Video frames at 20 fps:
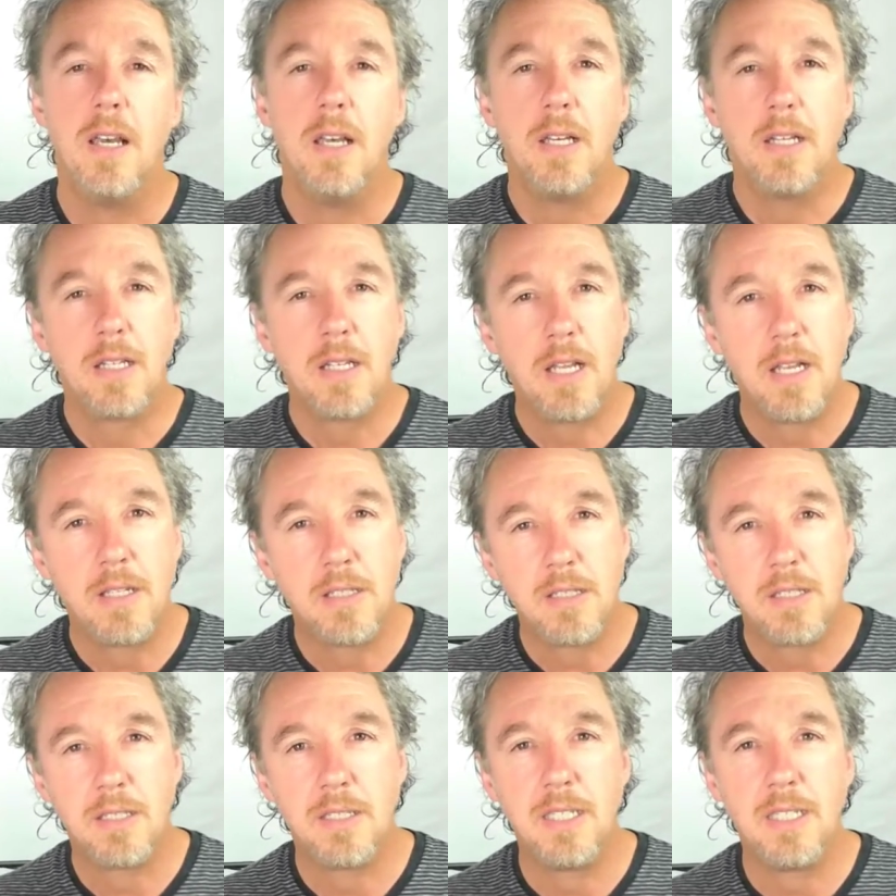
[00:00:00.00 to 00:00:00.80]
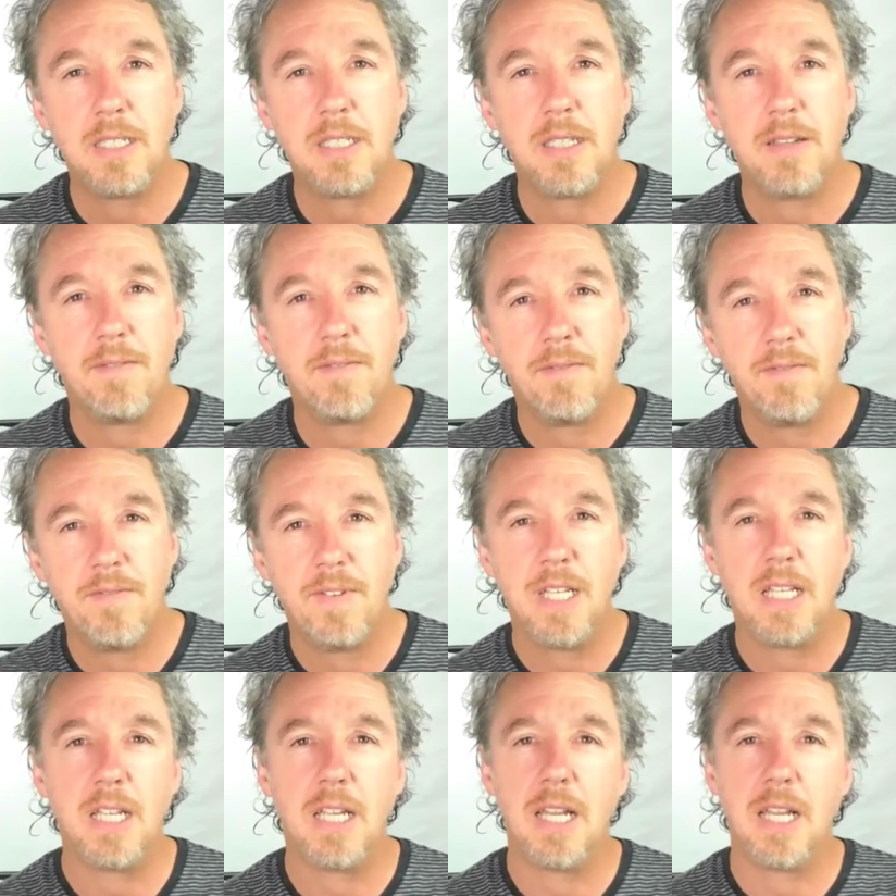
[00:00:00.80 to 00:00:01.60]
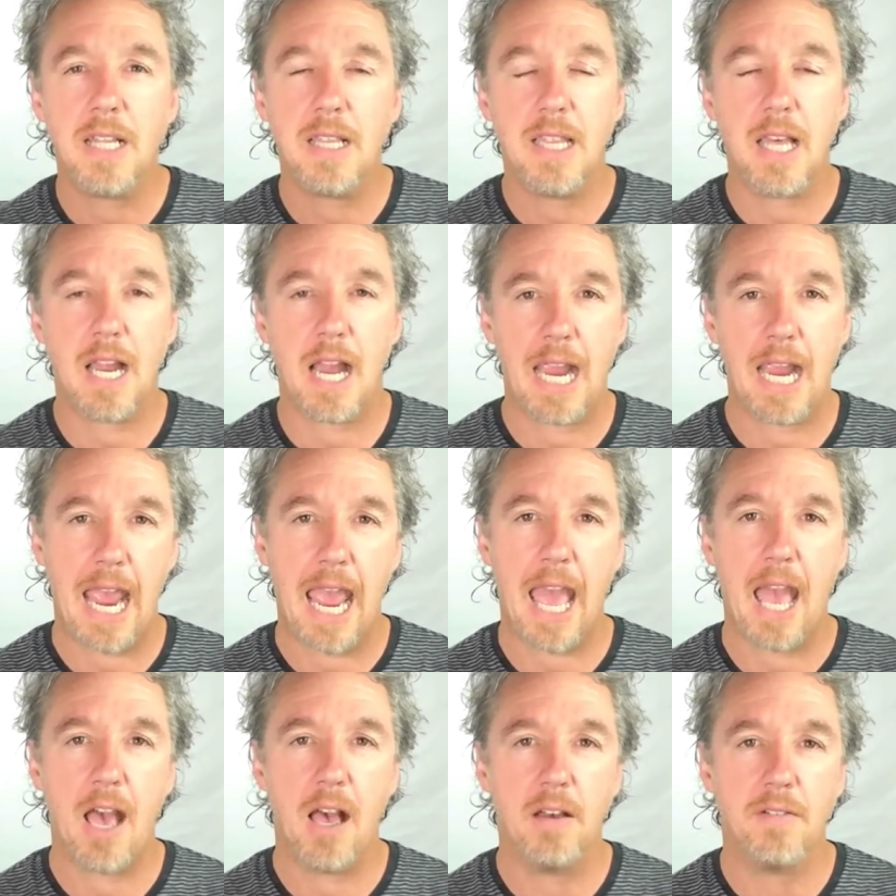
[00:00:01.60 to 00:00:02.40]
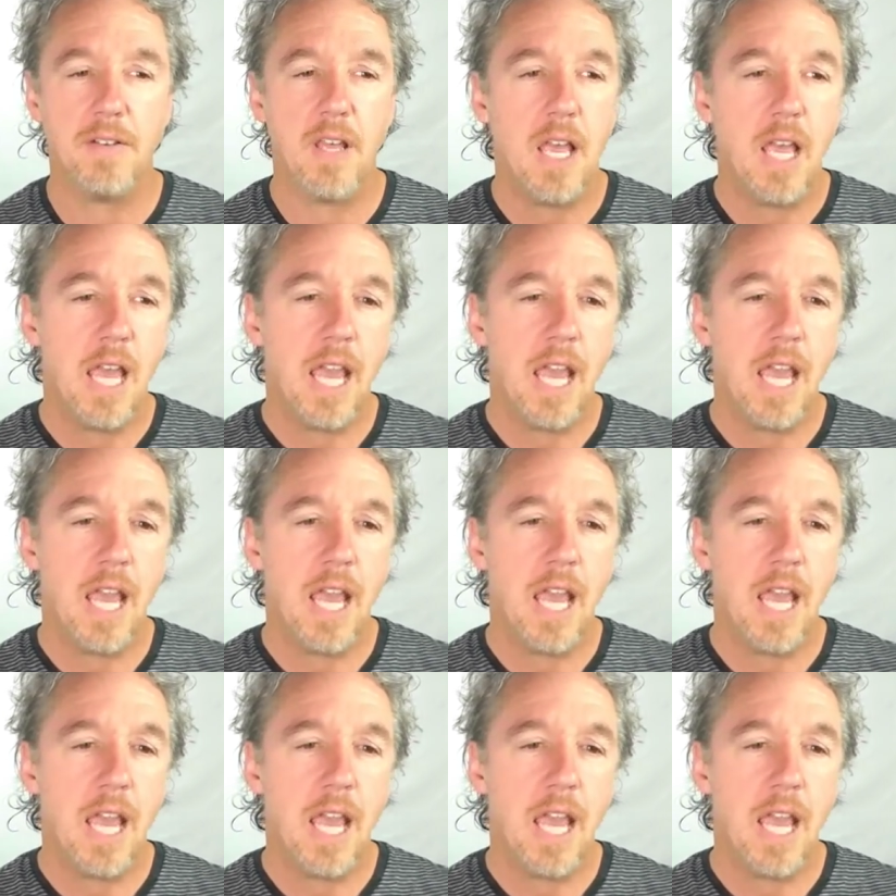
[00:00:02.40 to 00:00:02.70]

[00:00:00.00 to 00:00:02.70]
consistent feeling that I have?